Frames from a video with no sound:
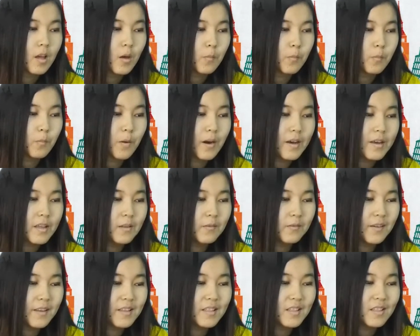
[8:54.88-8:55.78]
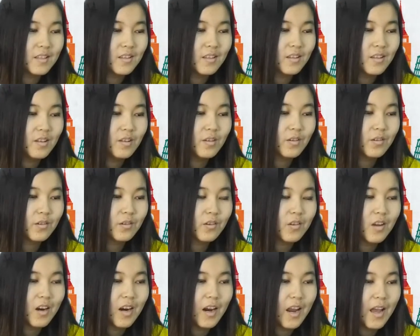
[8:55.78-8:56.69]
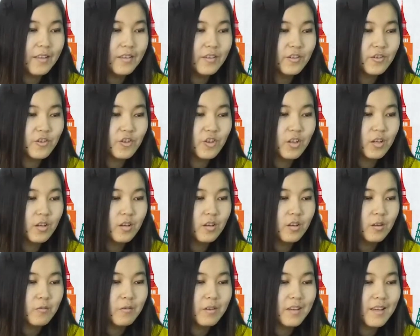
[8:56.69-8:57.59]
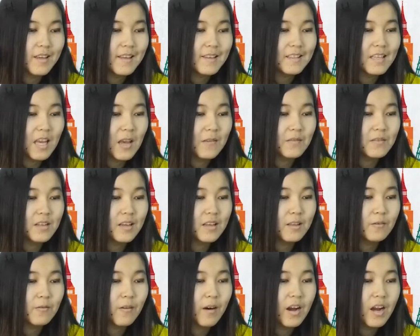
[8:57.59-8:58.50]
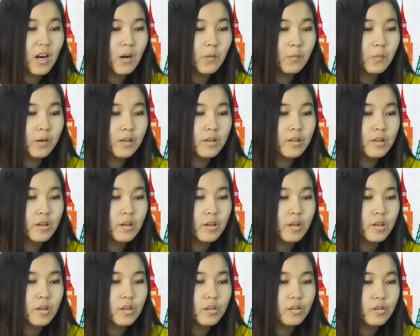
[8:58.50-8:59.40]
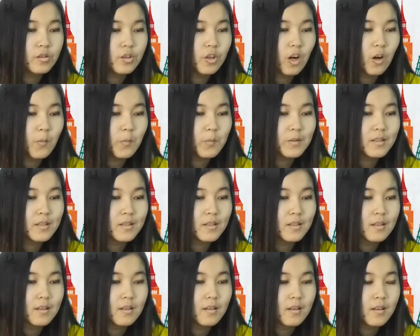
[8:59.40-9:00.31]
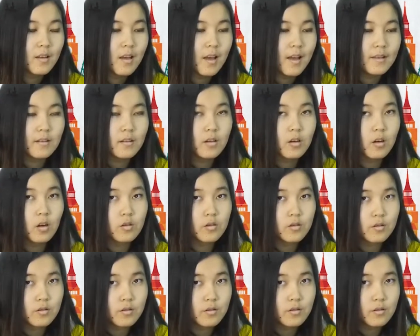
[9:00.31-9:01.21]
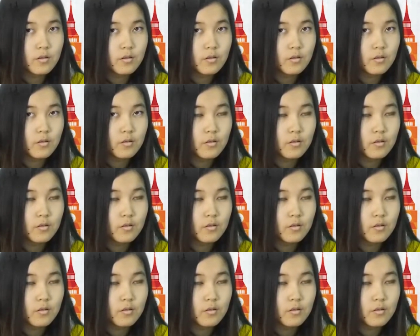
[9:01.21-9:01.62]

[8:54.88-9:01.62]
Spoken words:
By investing in nuclear energy, we can save the environment, jobs, and costs.